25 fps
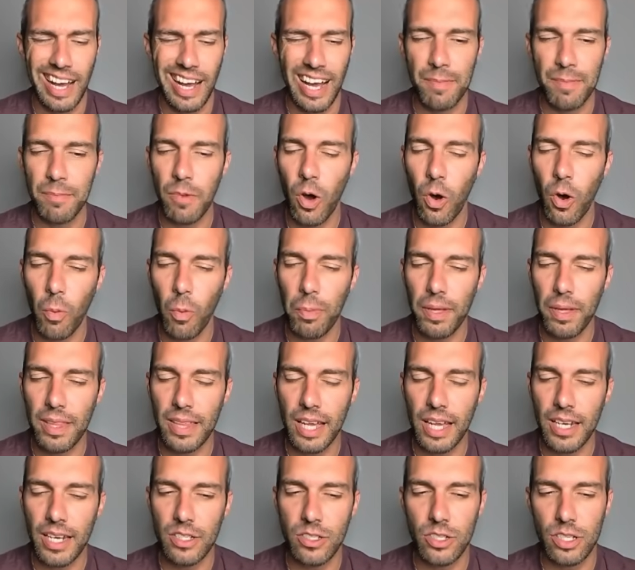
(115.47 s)
I'm
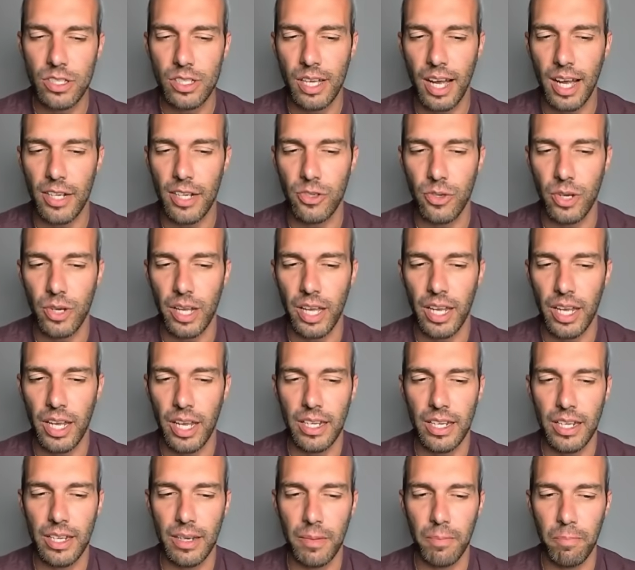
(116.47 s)
hoping that it's just Hydro
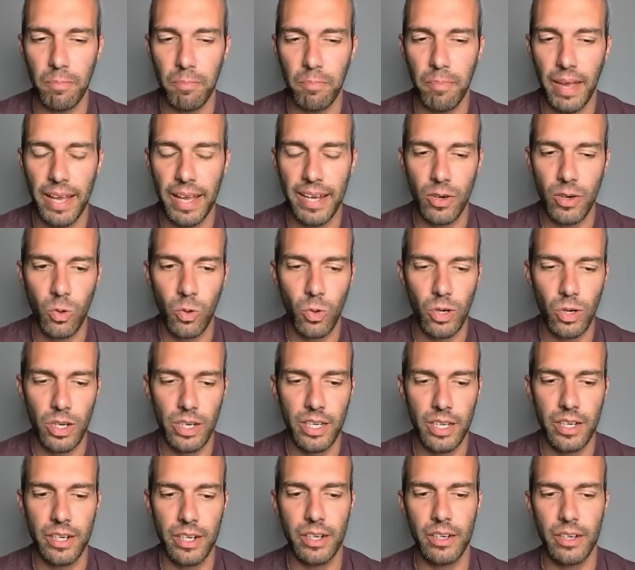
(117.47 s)
Cannon Mega
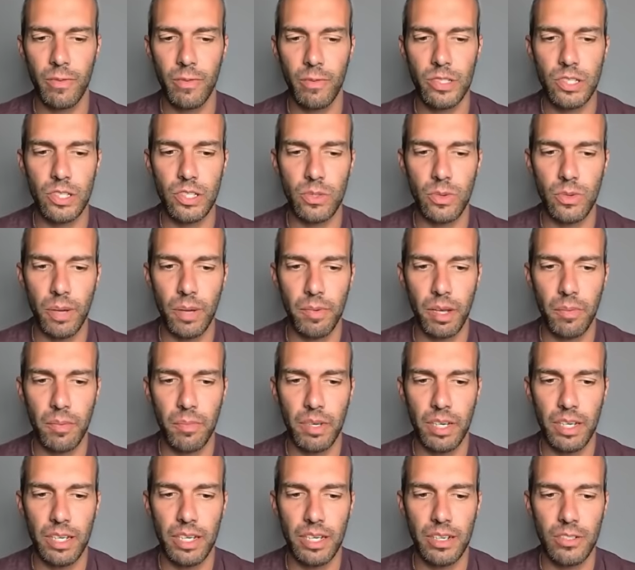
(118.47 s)
Horn here, which is why I'm
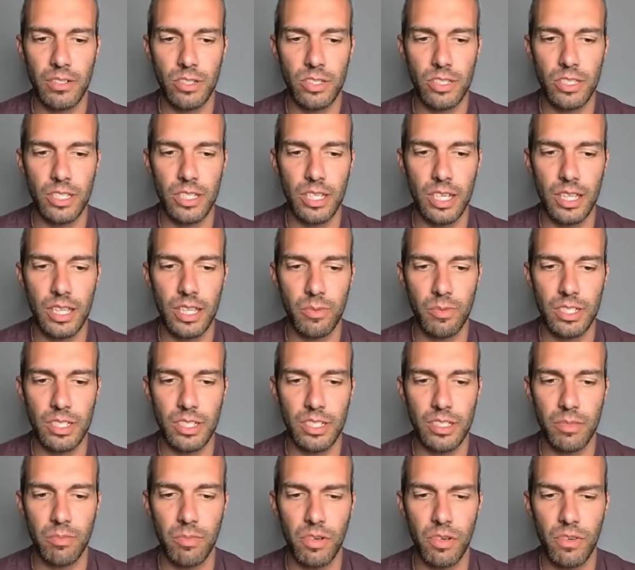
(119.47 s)
coming in here just to take the
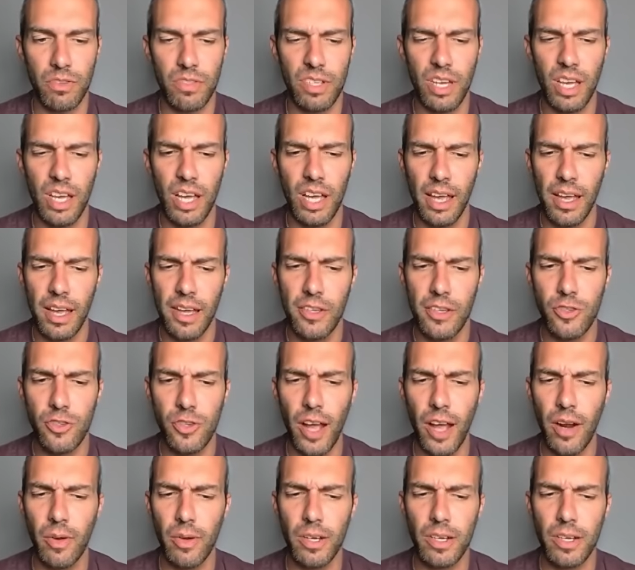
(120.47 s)
resistant moves.
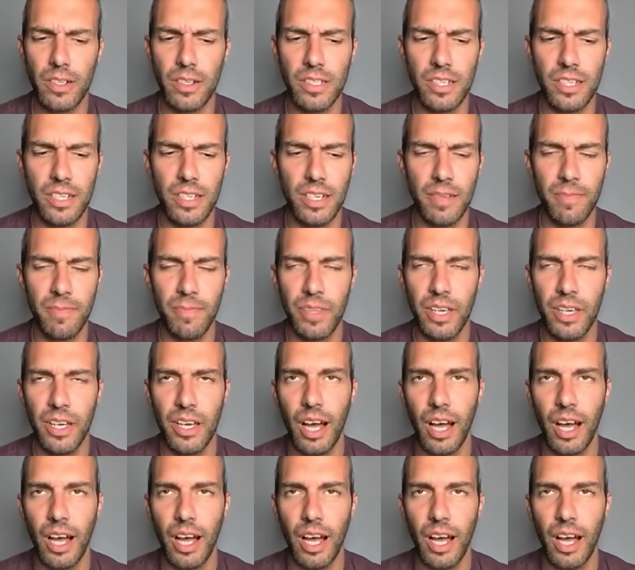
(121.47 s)
Shadow Giratina.